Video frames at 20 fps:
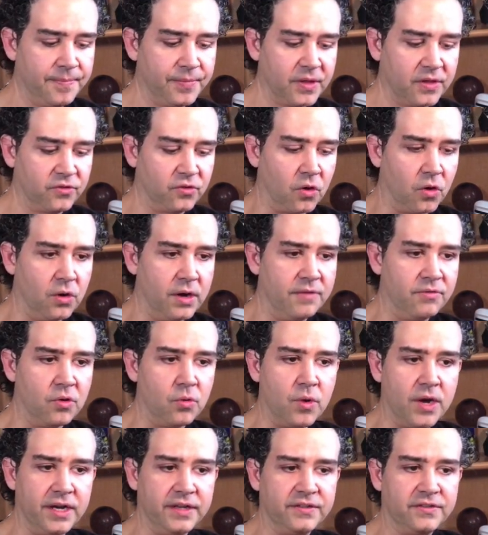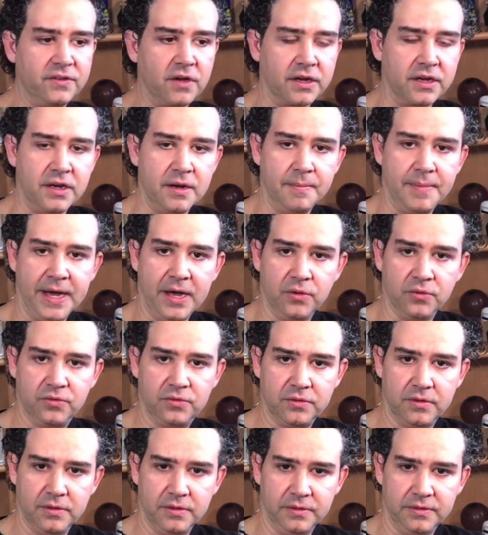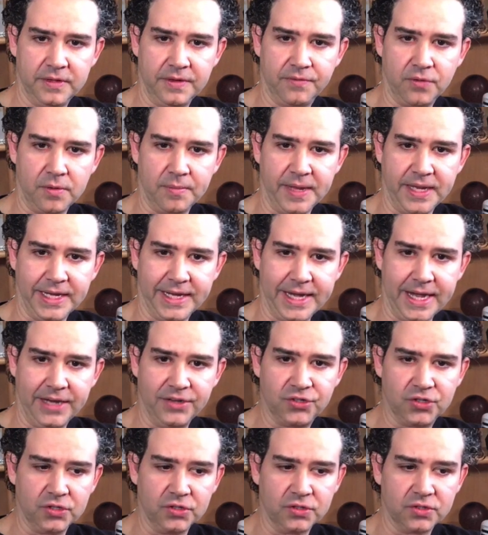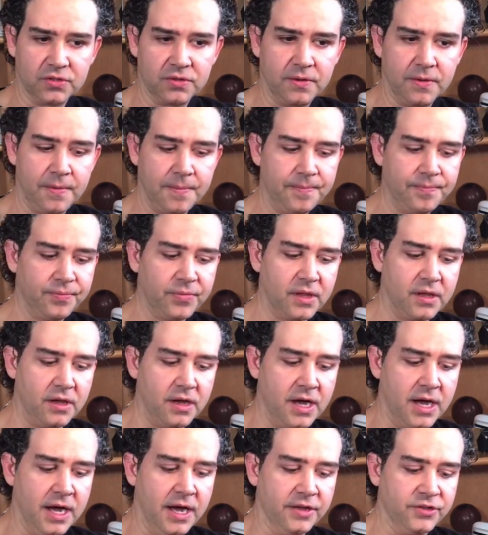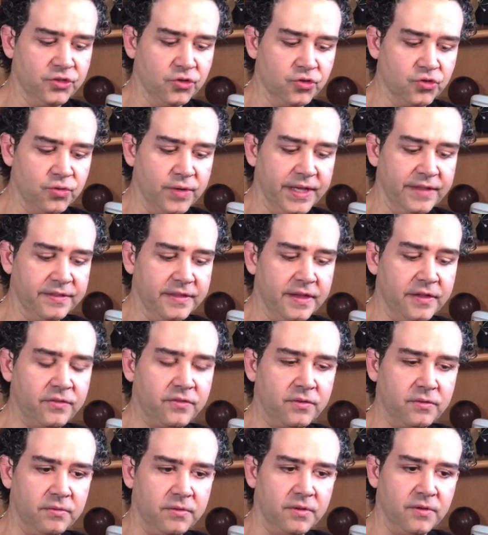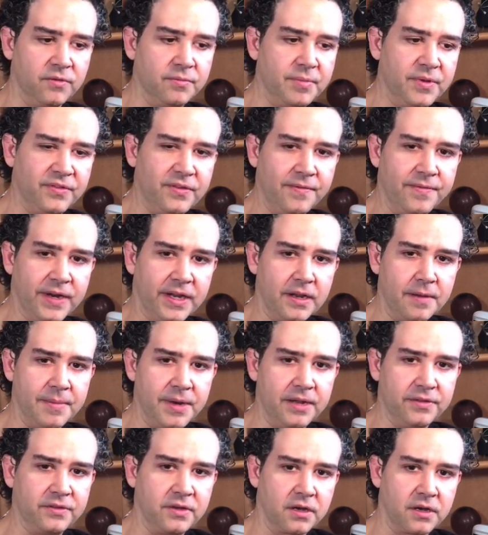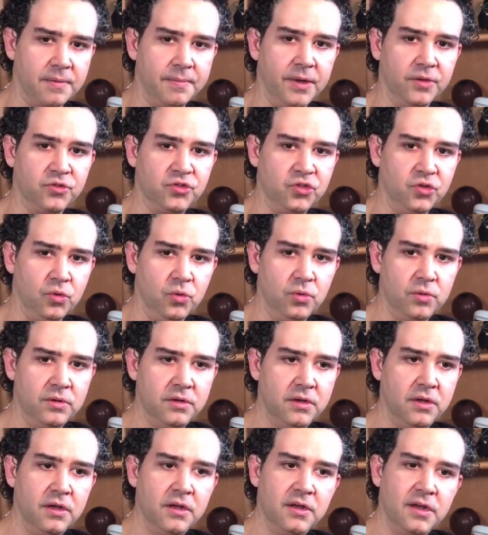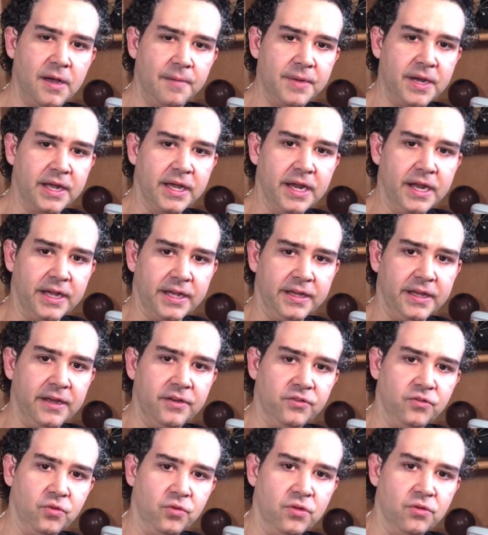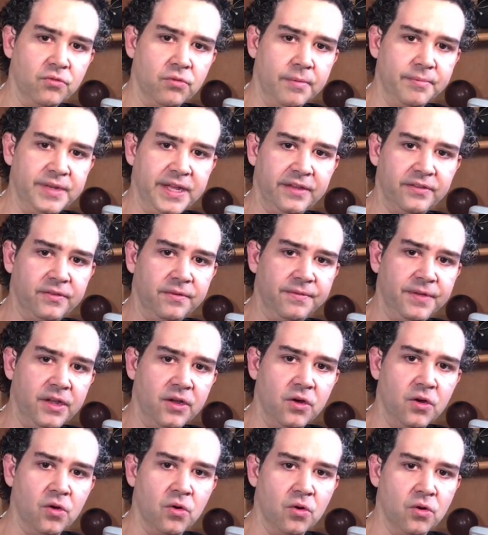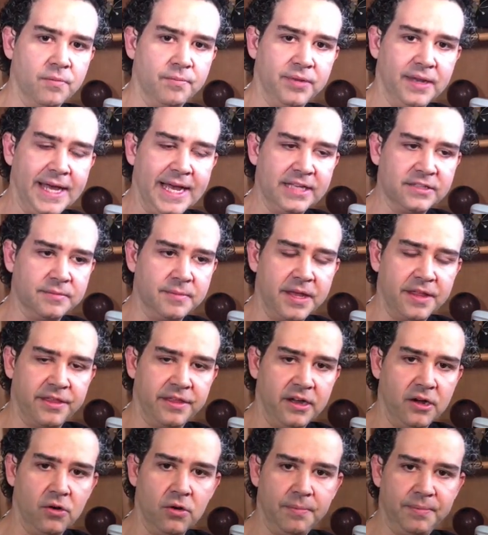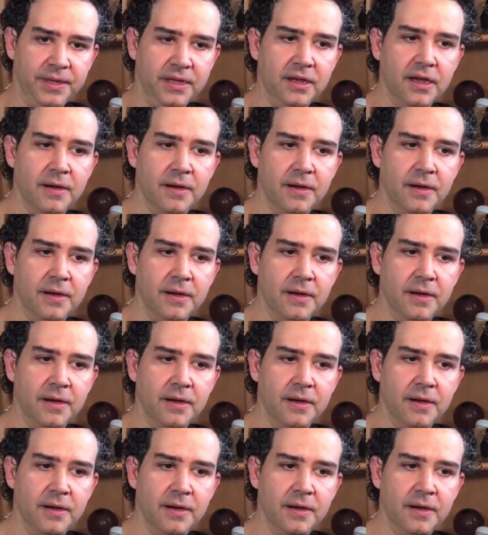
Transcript: So everyone is talking about different medications to treat this. Specifically, I'm going to talk about two. I'm not going to get into the remdesivir or plasma therapy.